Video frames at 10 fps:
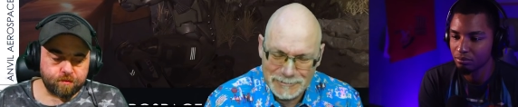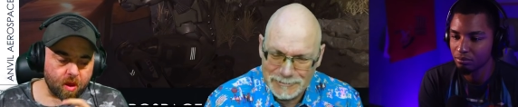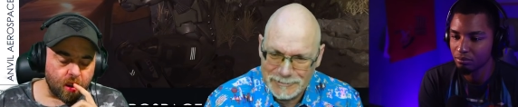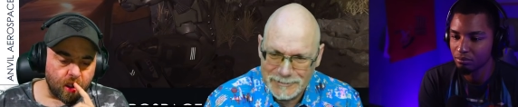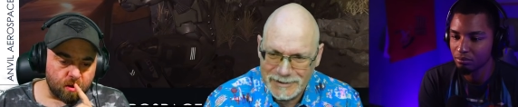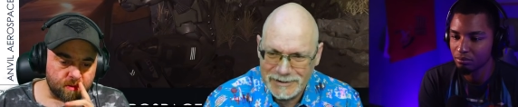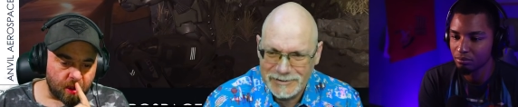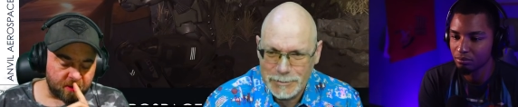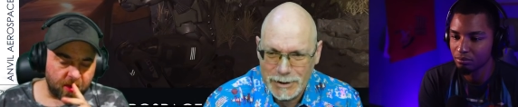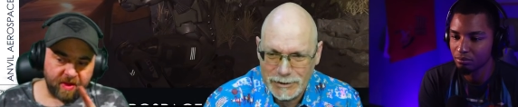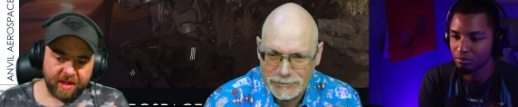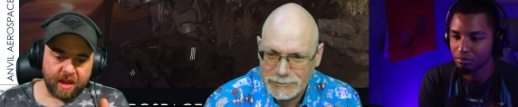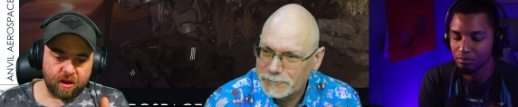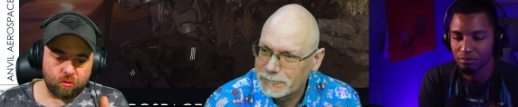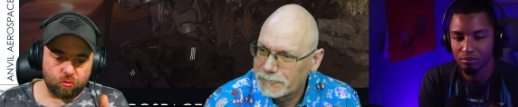Speaker 1: I, I think
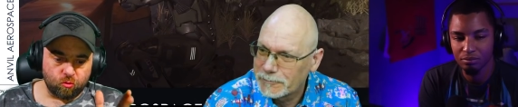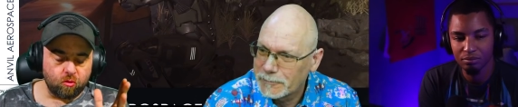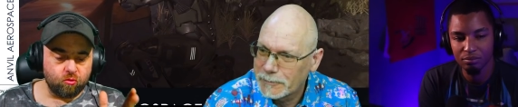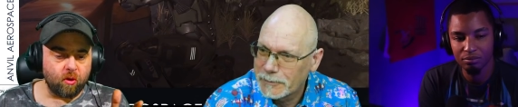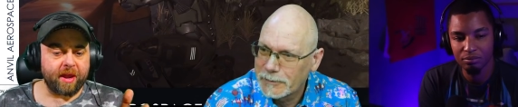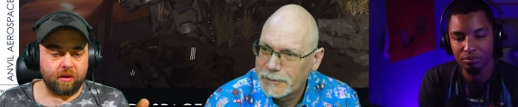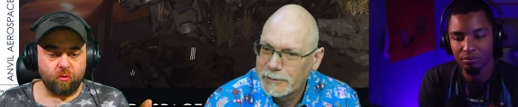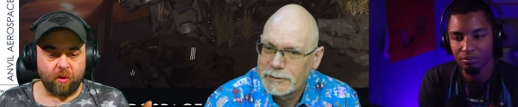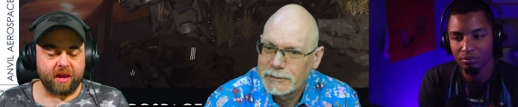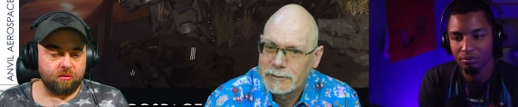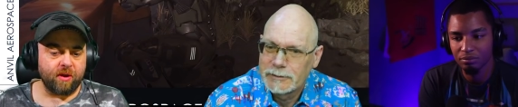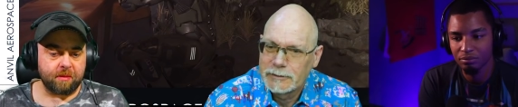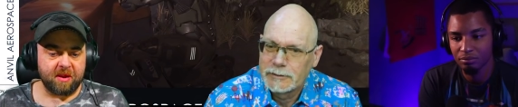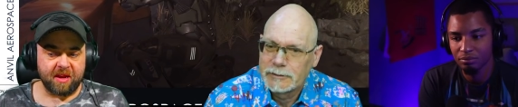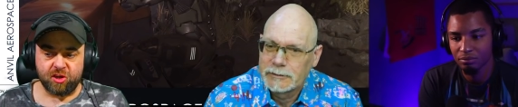our rec- regular
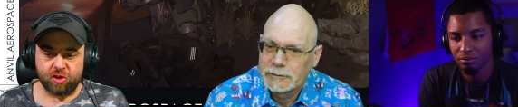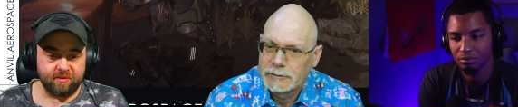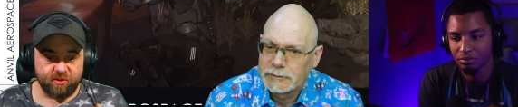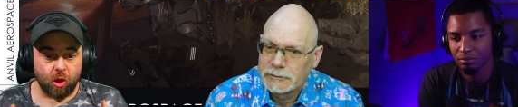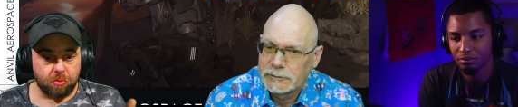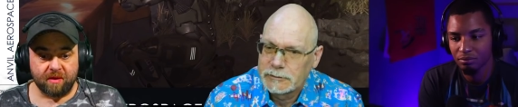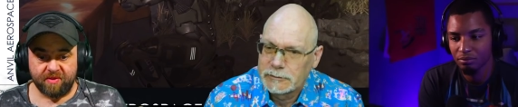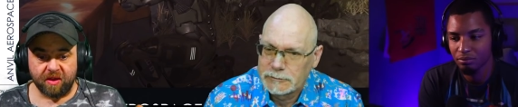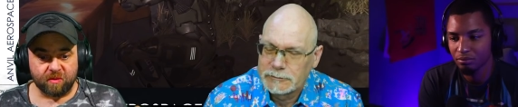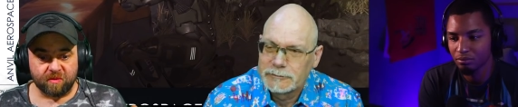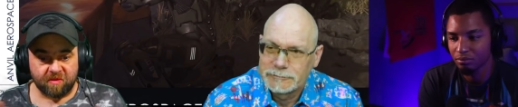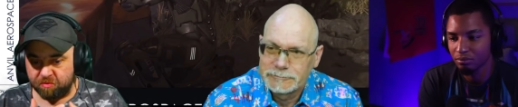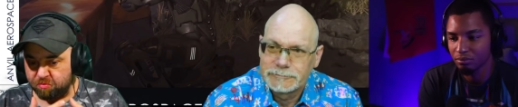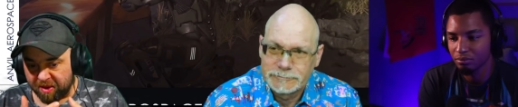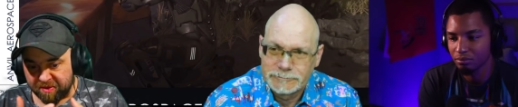recommendation of don't buy vehicles
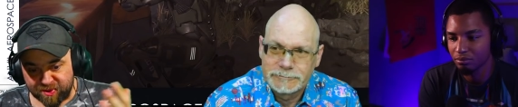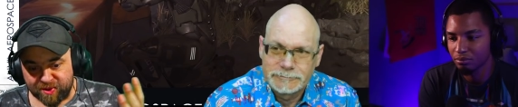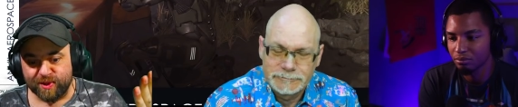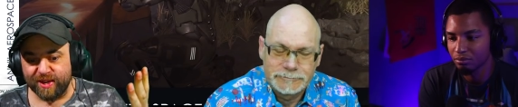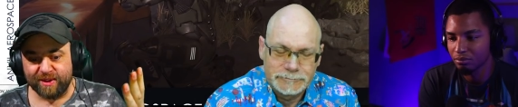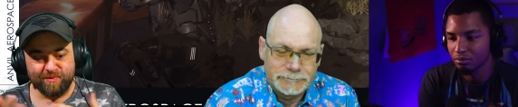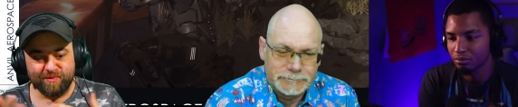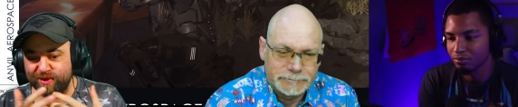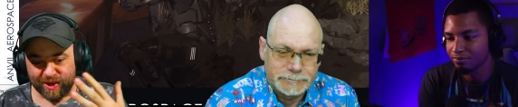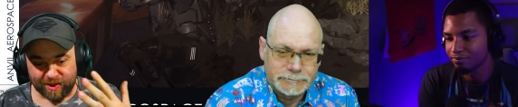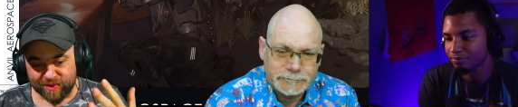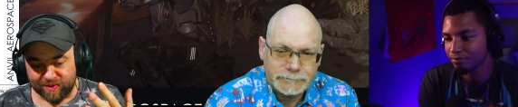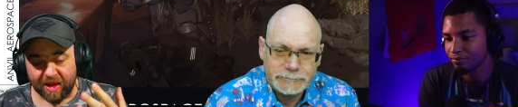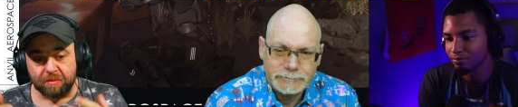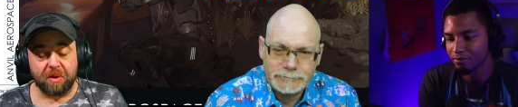basically covers
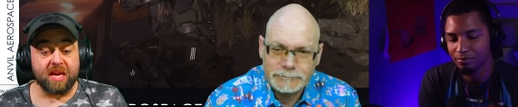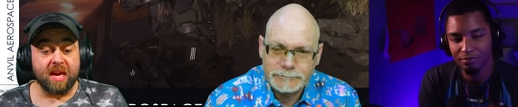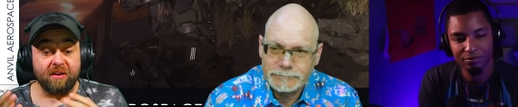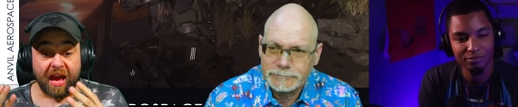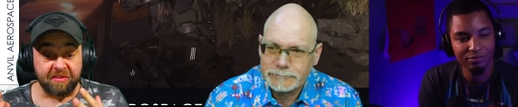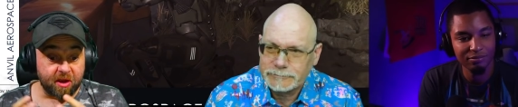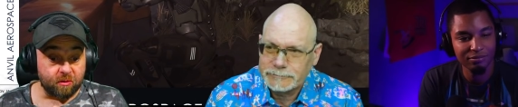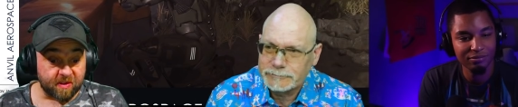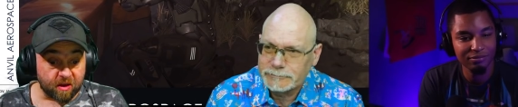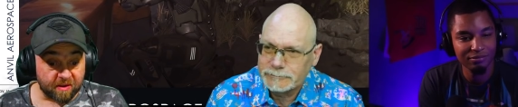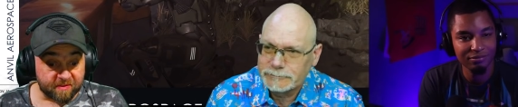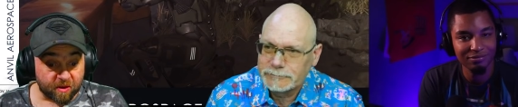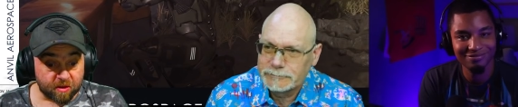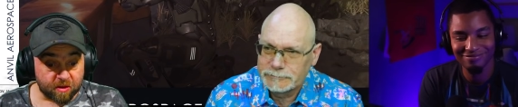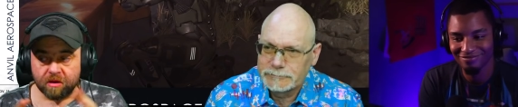that. But yeah, as an LTI token,